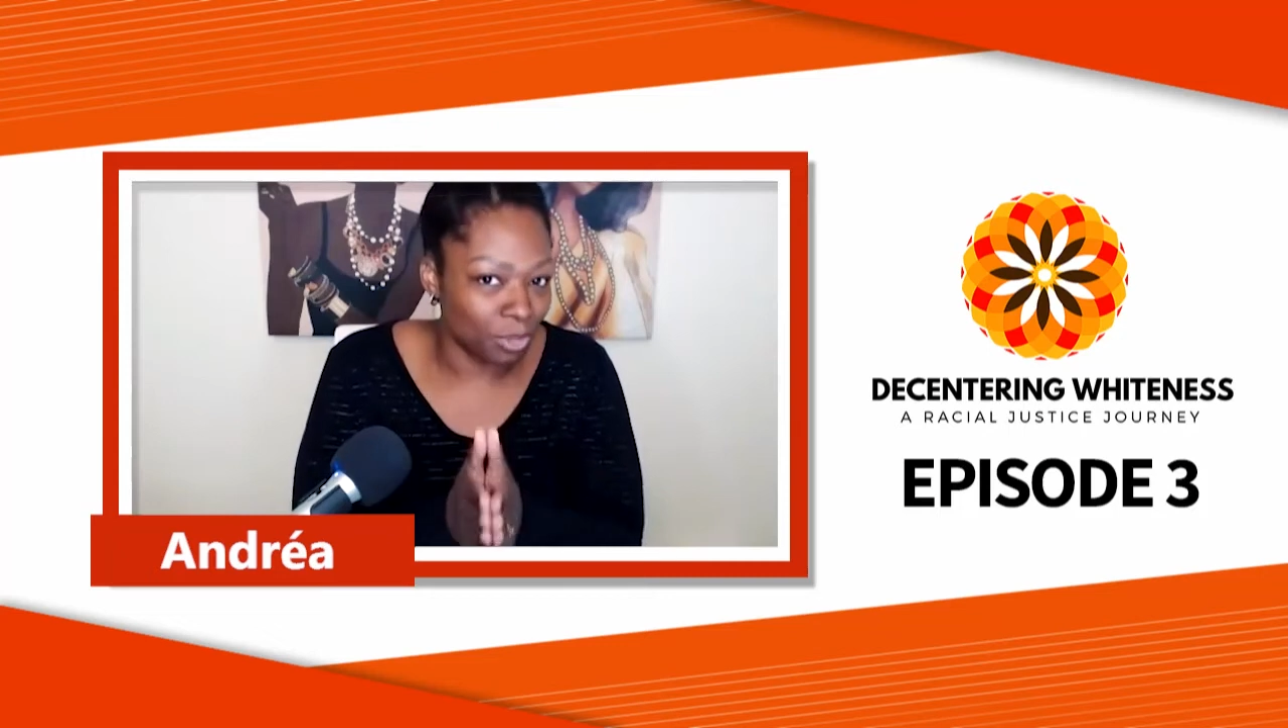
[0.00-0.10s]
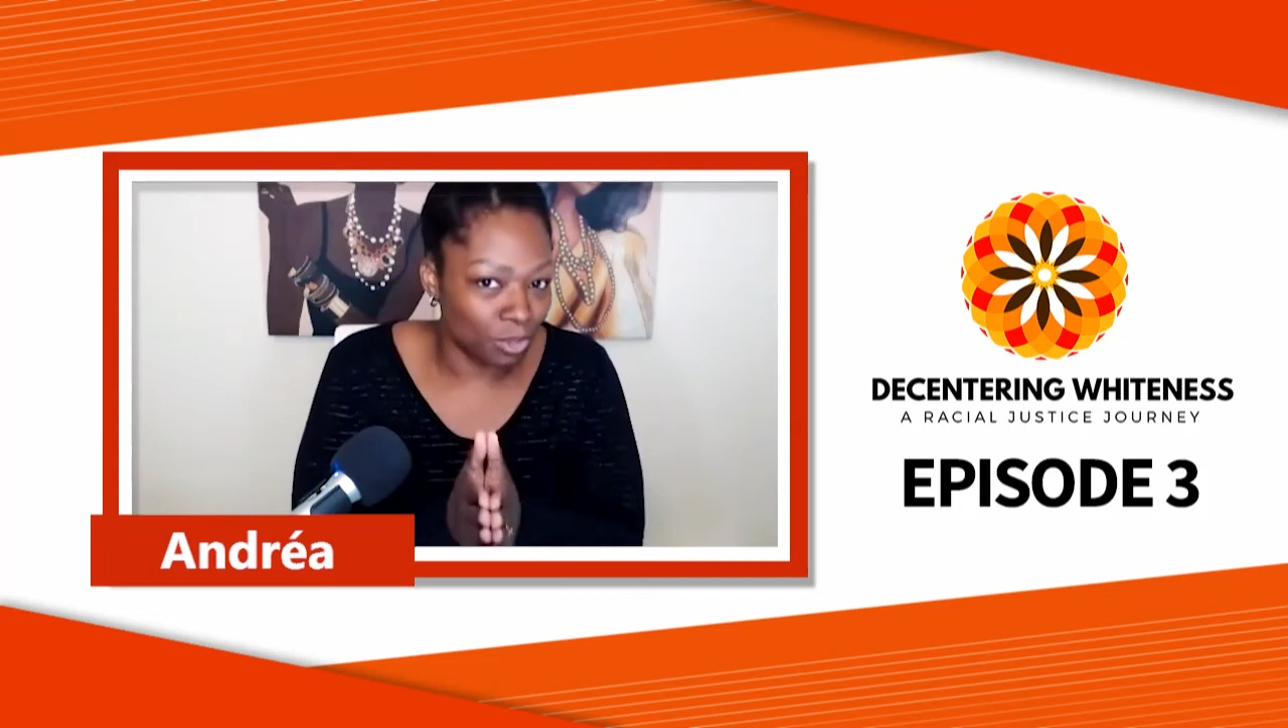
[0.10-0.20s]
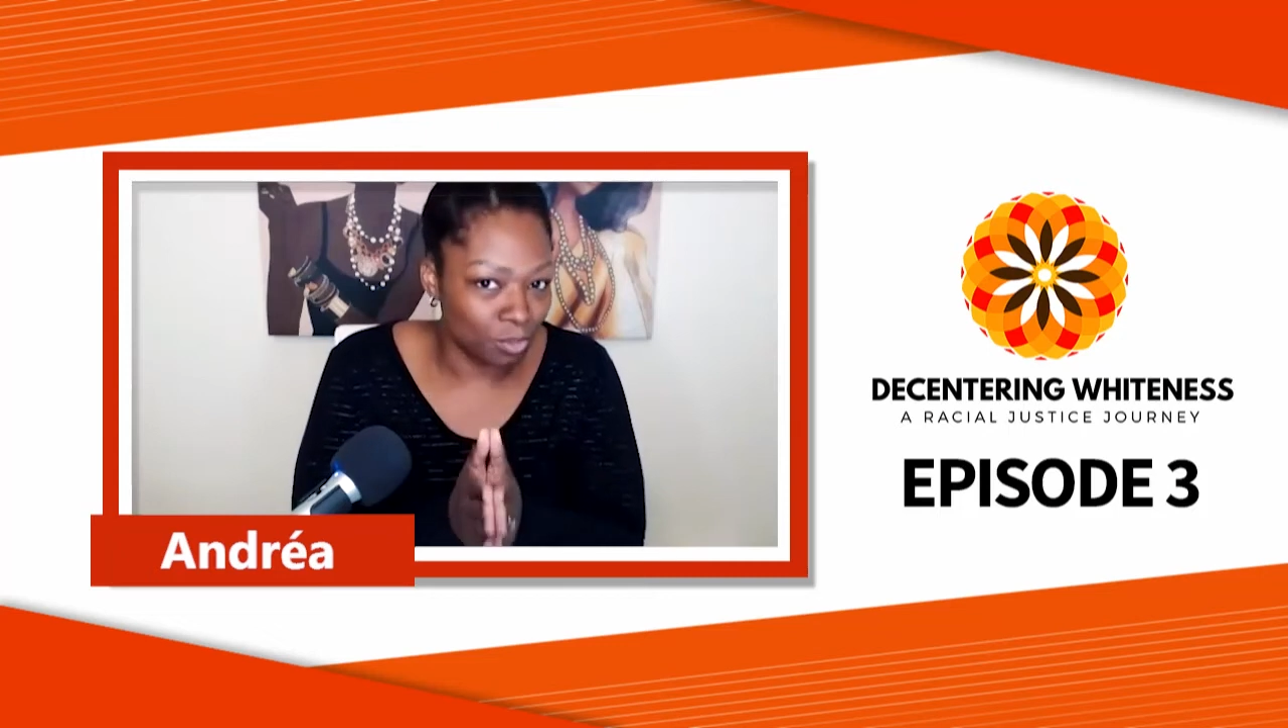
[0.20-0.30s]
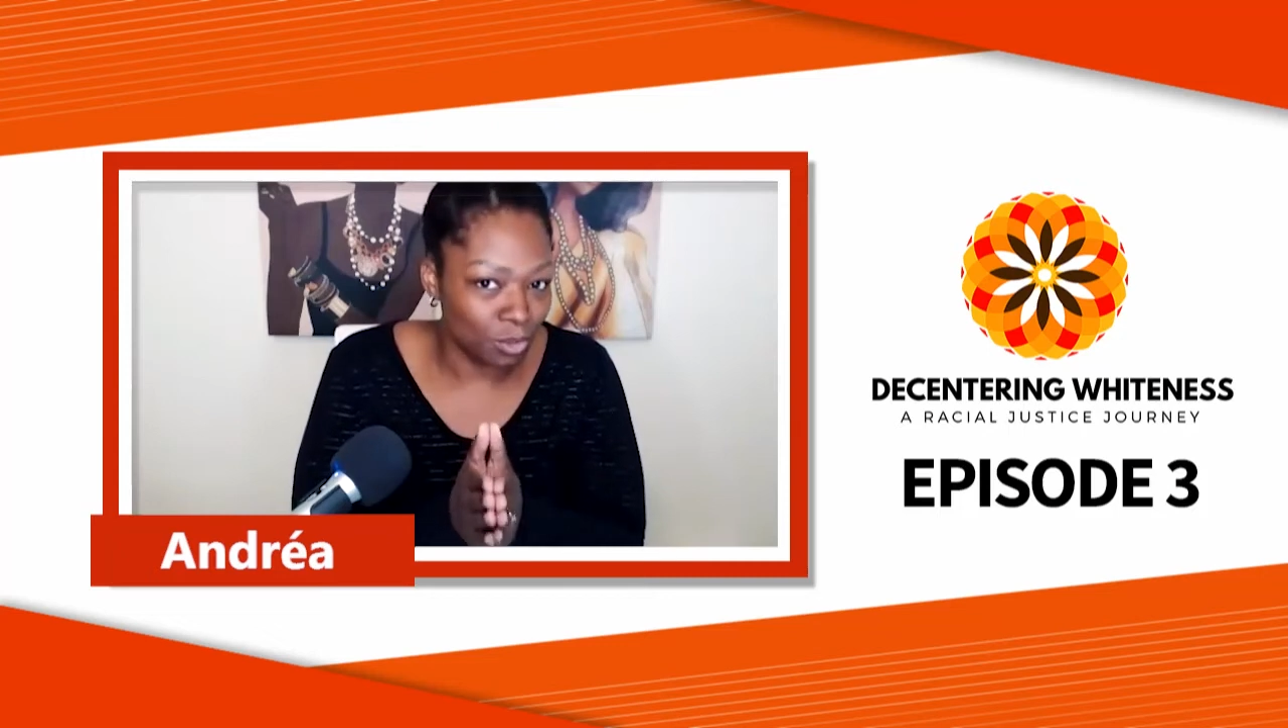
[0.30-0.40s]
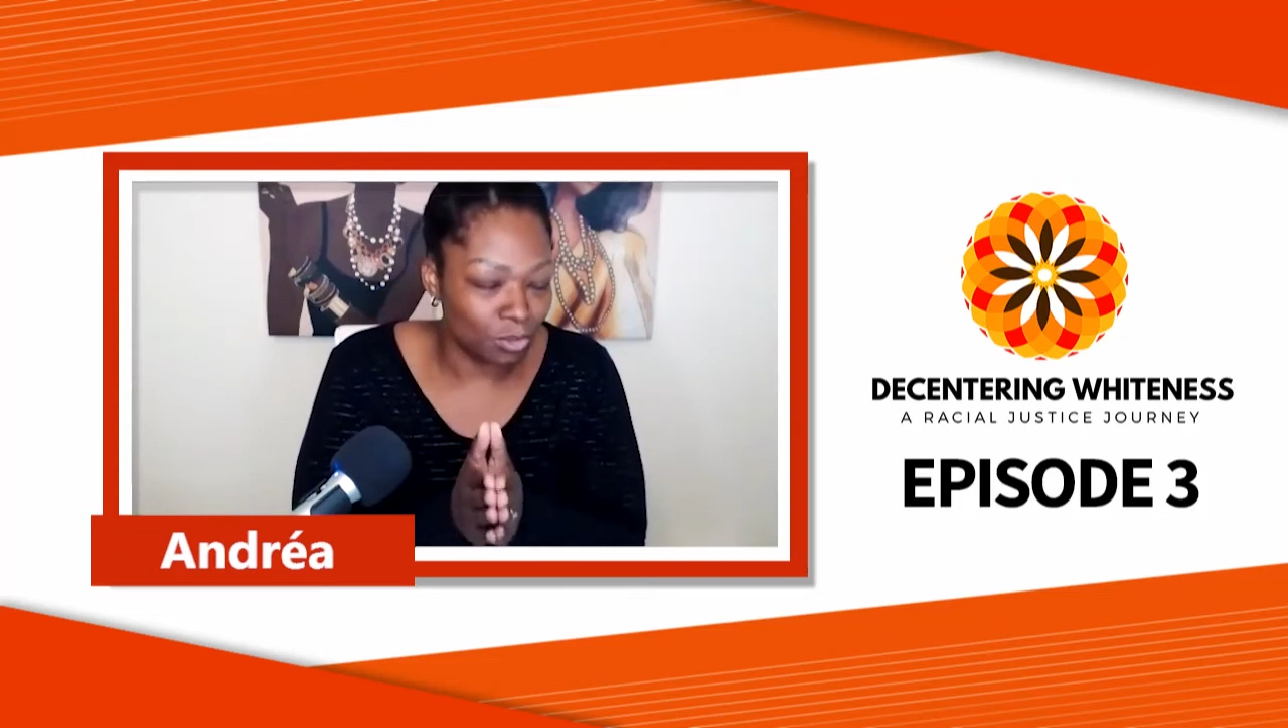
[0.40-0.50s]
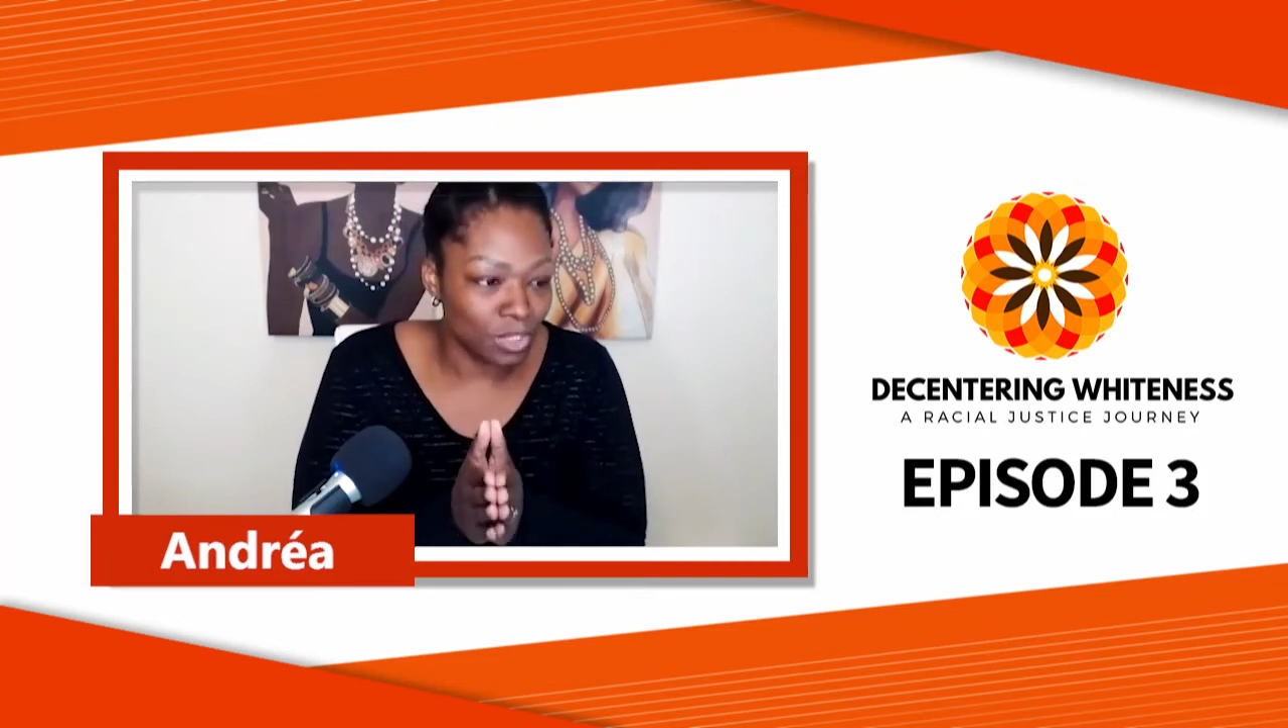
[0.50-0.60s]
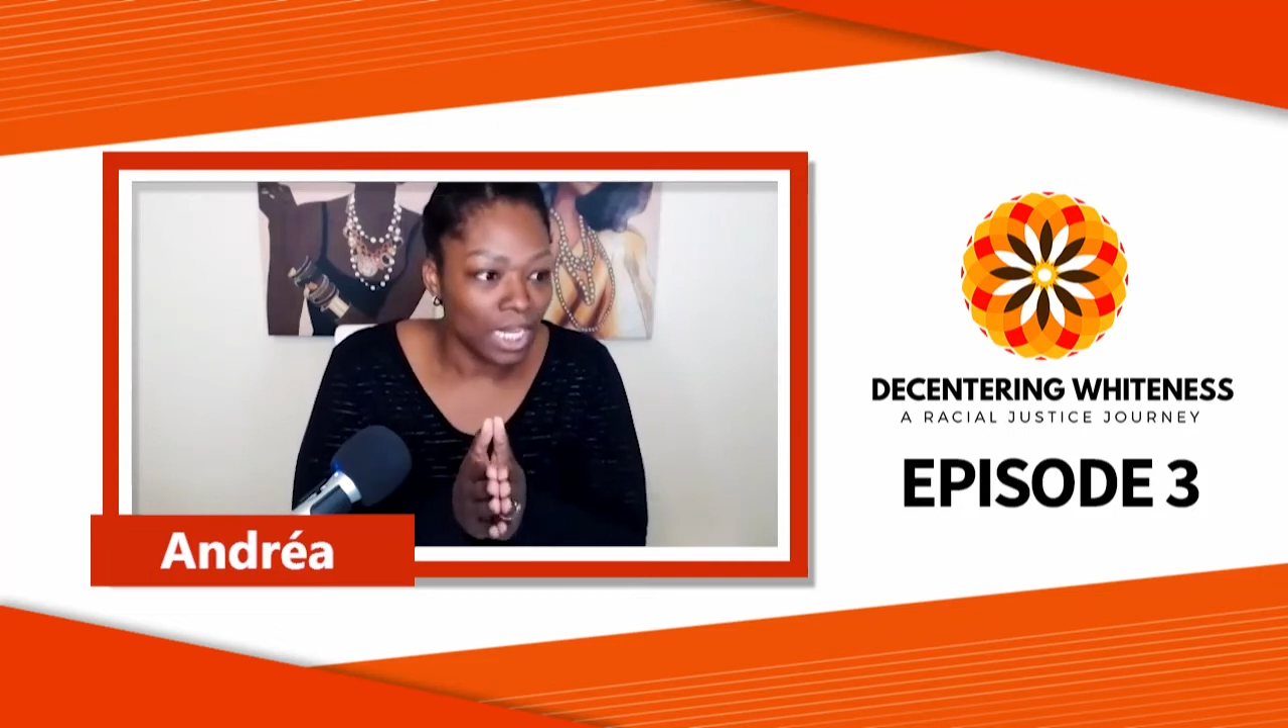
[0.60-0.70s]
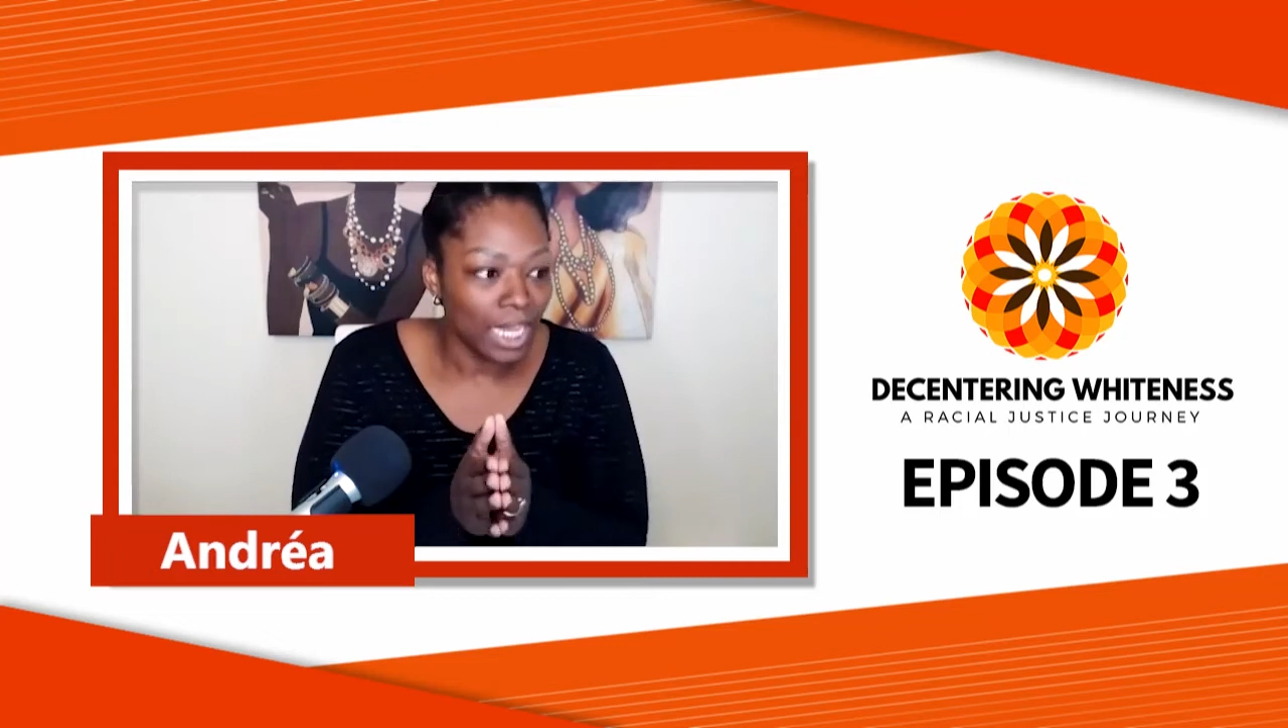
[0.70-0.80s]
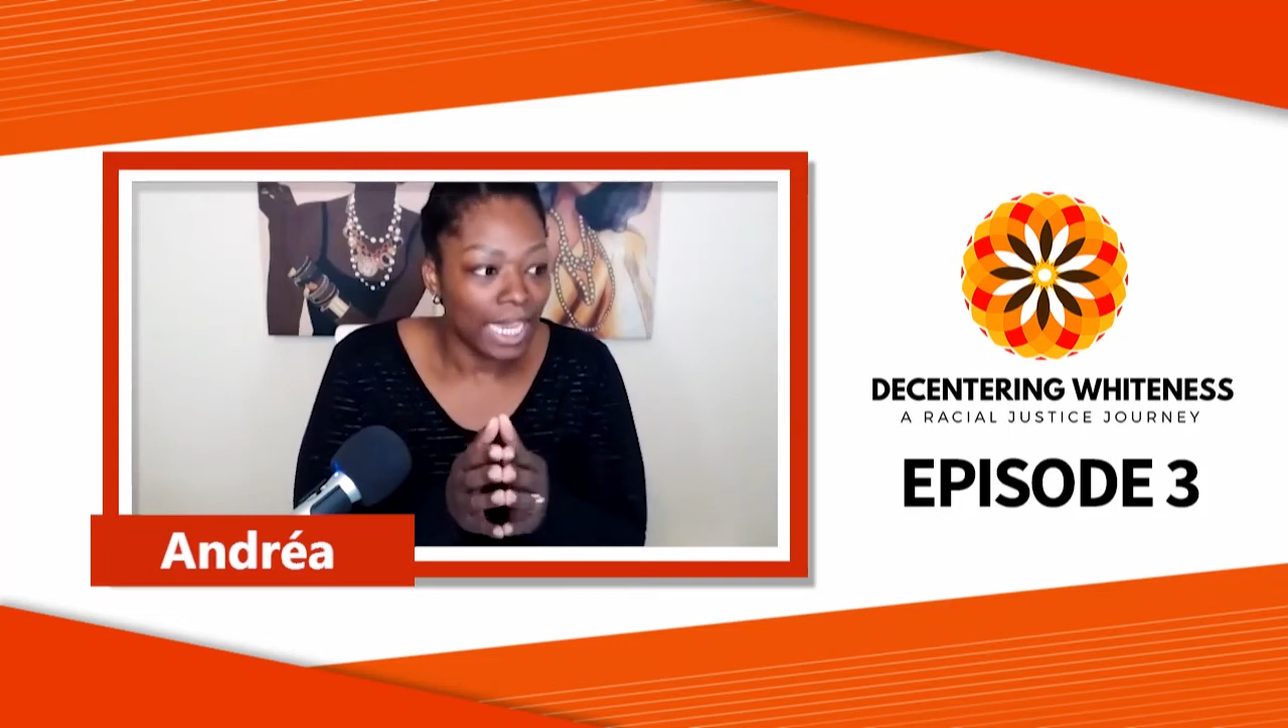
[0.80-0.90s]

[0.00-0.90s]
the roots.